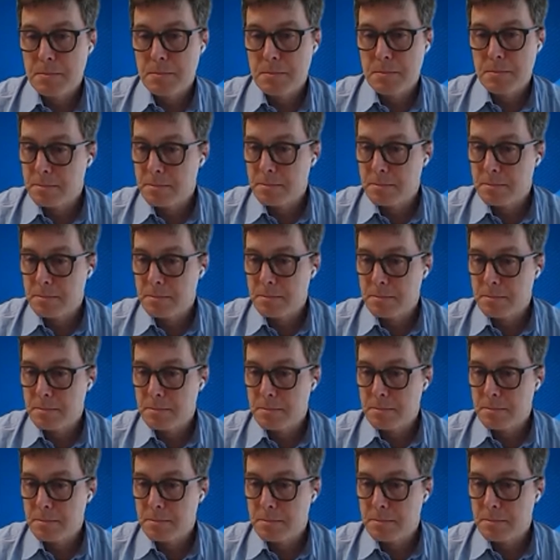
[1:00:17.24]
Which will be
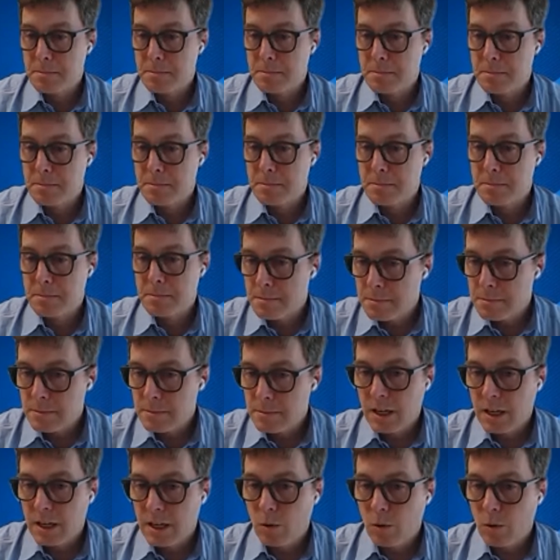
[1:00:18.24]
our main
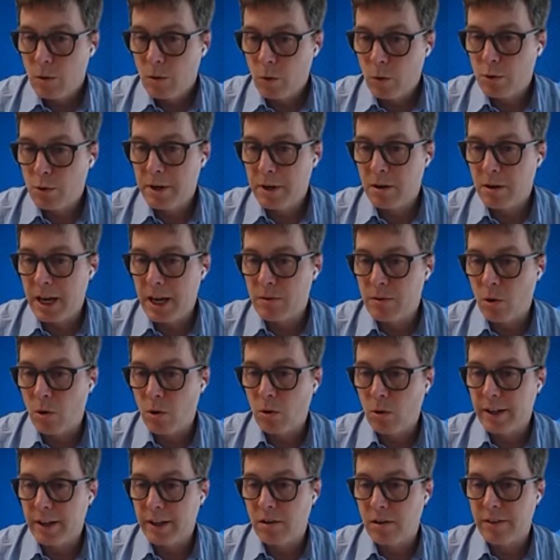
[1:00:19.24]
role in all of
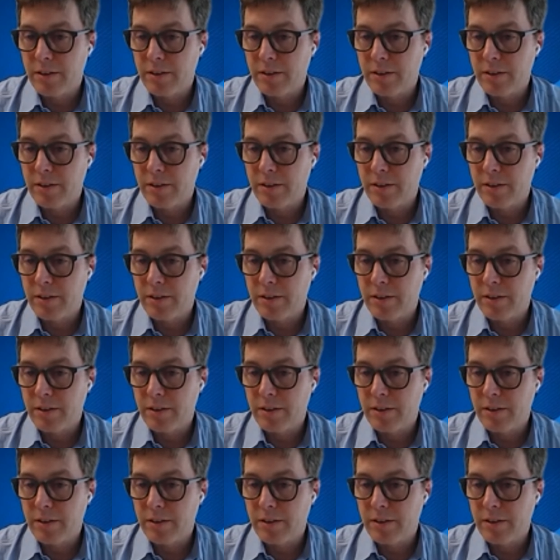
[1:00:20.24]
this.